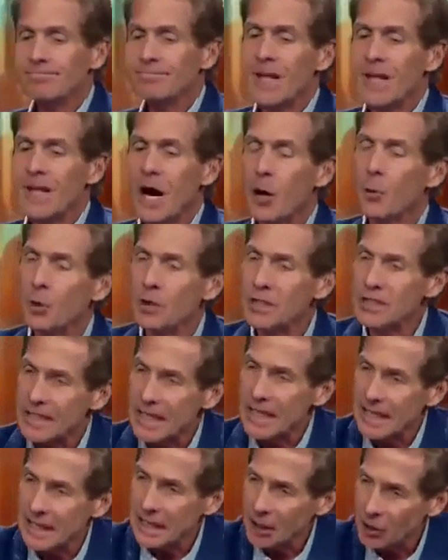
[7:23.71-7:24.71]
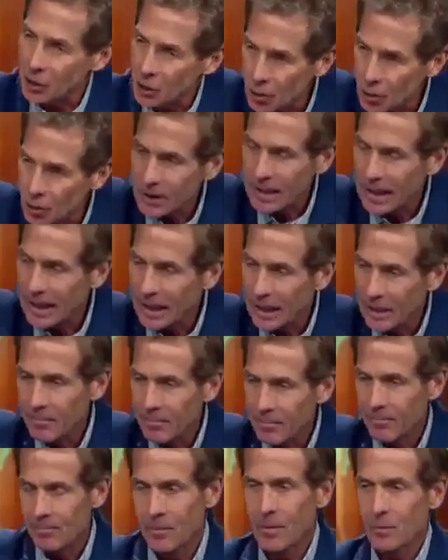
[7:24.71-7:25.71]
Notwithstanding your
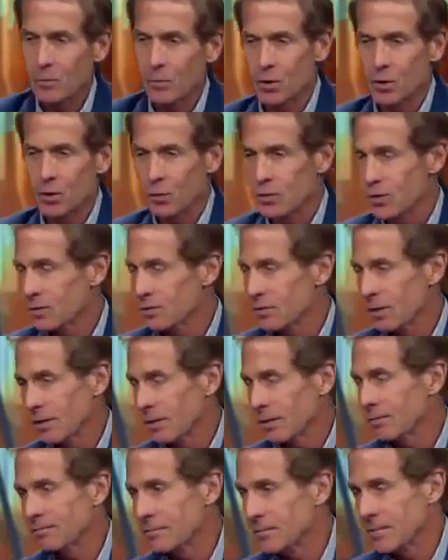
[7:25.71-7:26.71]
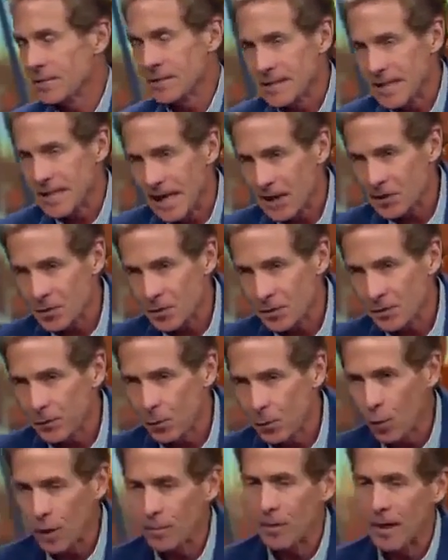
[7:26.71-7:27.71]
game, which was a disaster
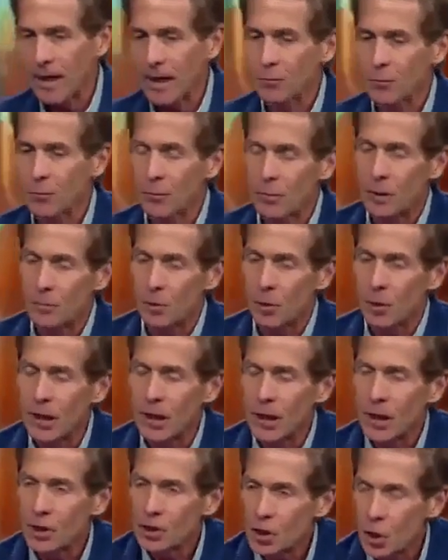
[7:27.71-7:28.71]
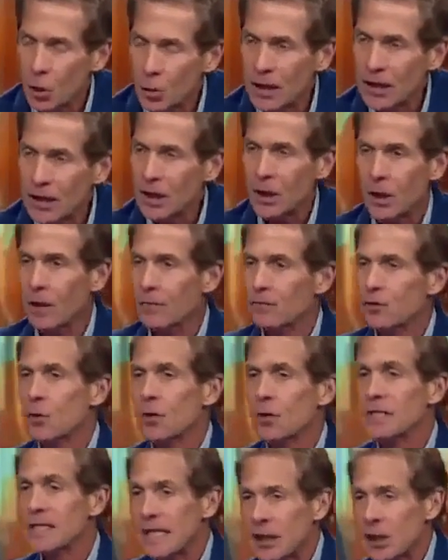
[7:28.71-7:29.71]
for him. And remember, Tony got off
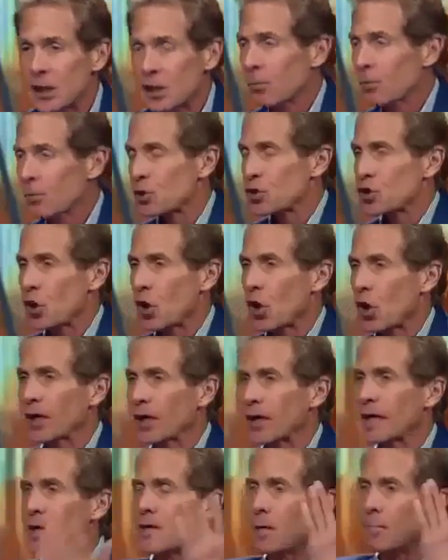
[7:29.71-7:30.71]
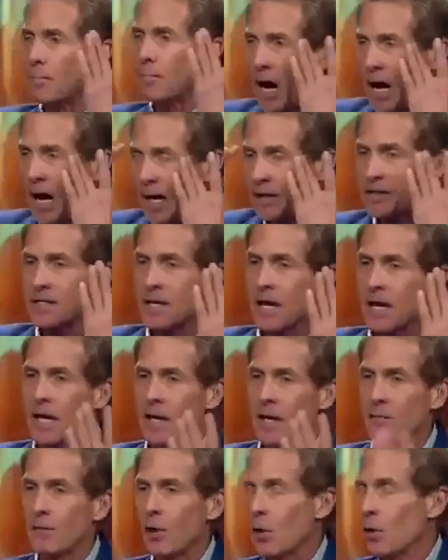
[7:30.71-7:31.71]
to a terrible start in the mind's
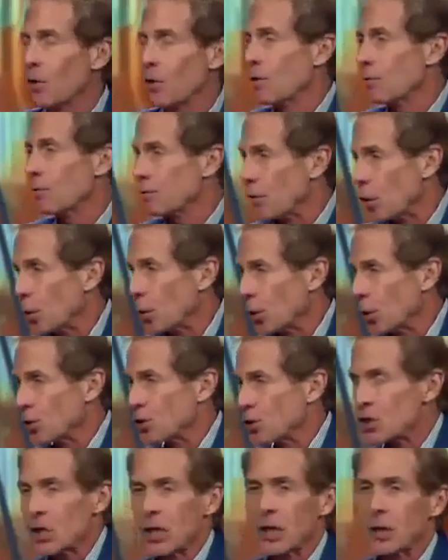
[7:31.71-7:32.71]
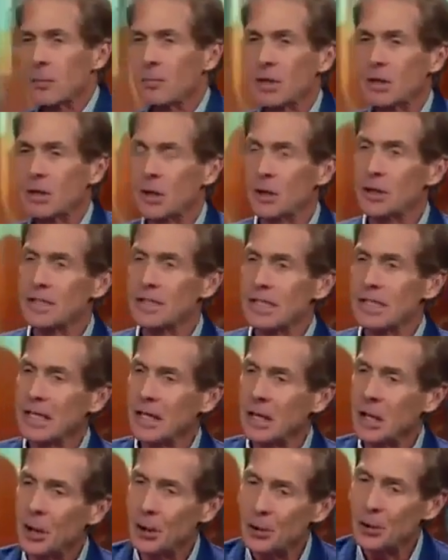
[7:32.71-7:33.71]
eye of all the voters because
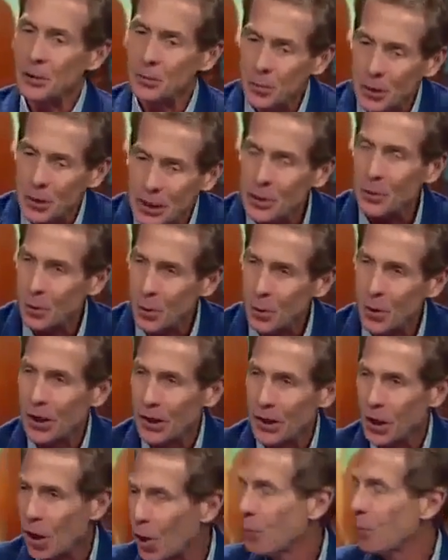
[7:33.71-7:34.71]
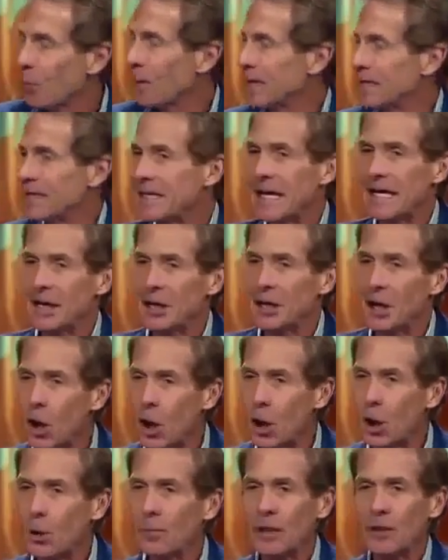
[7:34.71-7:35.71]
on week one, opening day at
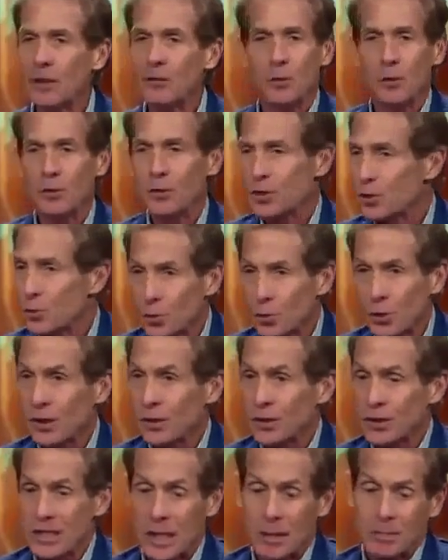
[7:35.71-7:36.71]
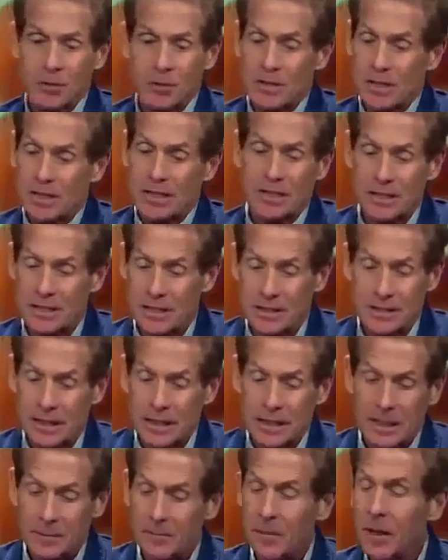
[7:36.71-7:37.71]
home, he throws 3 interceptions against a
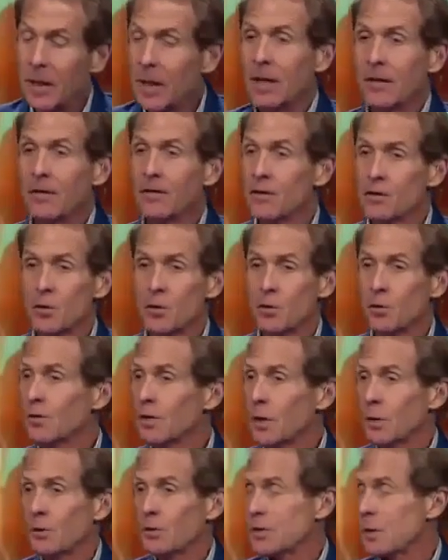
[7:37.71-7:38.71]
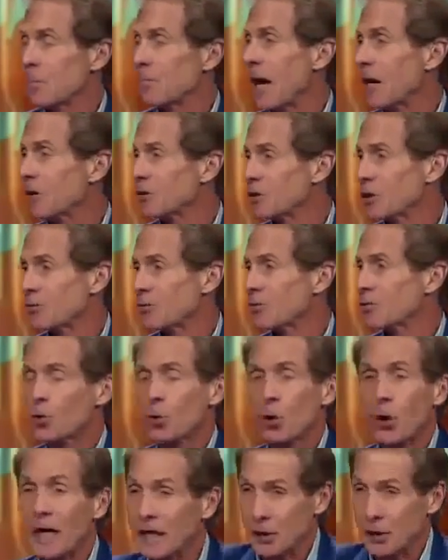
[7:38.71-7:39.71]
team that was about to
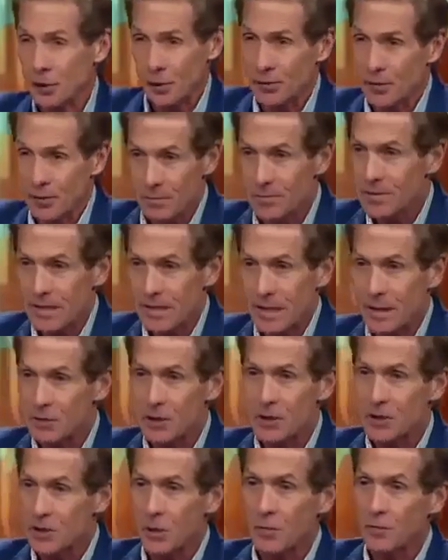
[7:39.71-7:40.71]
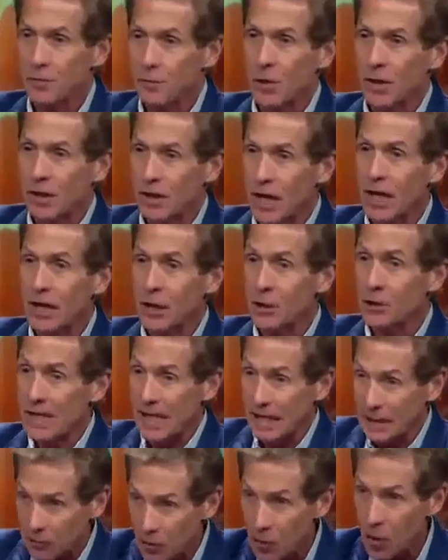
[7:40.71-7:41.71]
crater the San Francisco
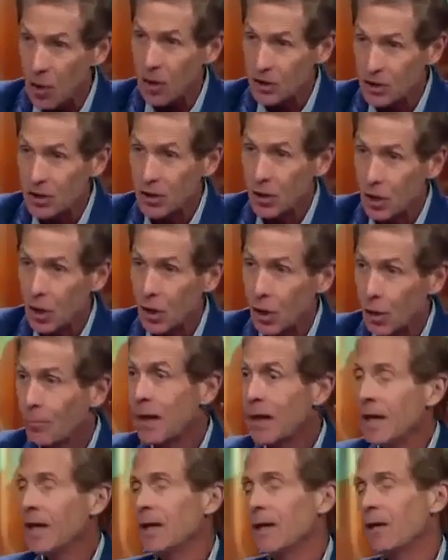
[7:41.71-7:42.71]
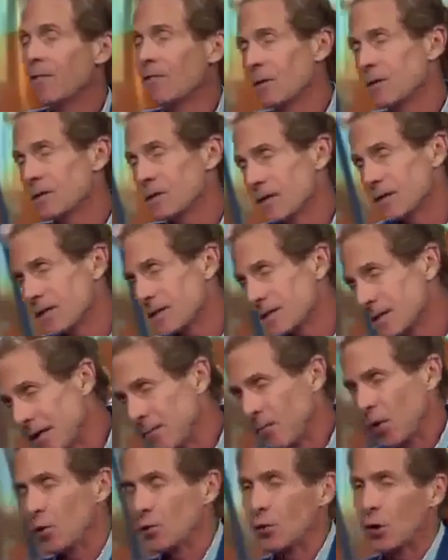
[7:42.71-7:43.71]
49ers, and they lost at home. And everybody said,
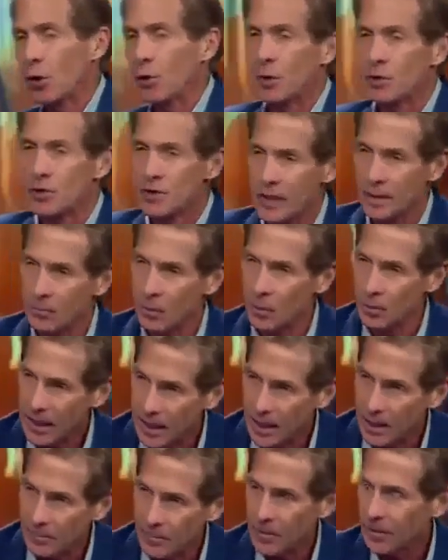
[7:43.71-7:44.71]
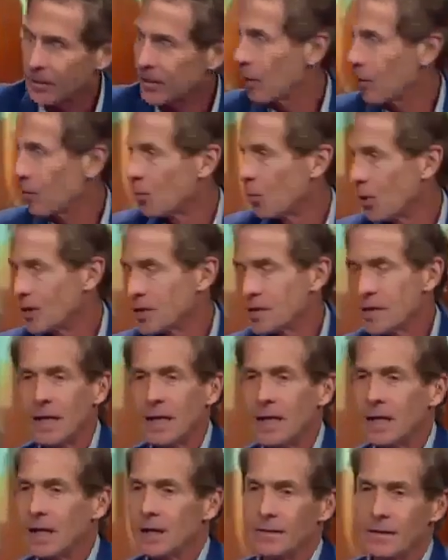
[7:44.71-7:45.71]
same old Romo, same old Cowboys.
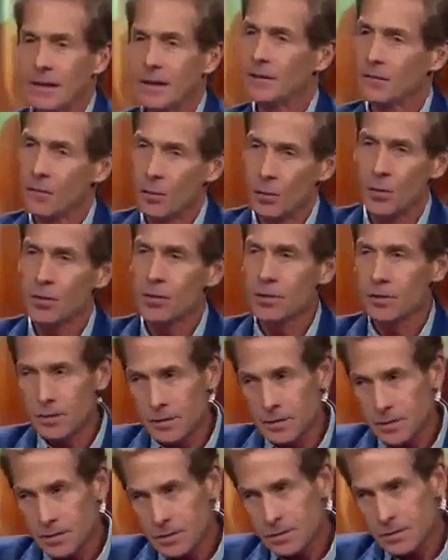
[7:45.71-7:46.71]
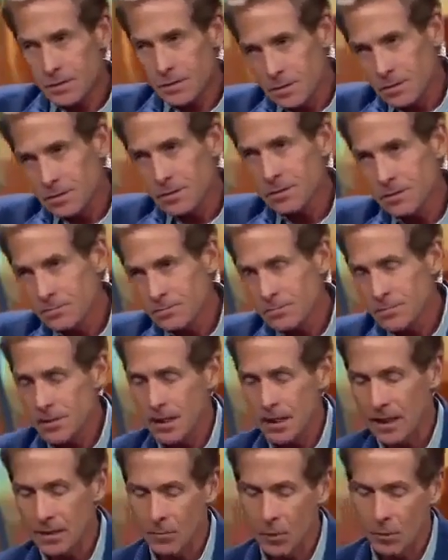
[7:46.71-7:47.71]
And then, of course, they started to
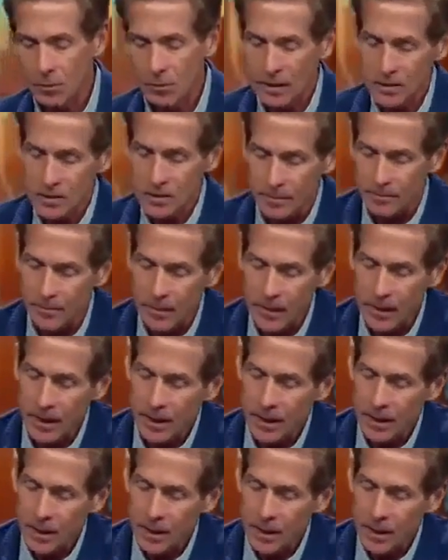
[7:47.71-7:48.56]
gain momentum.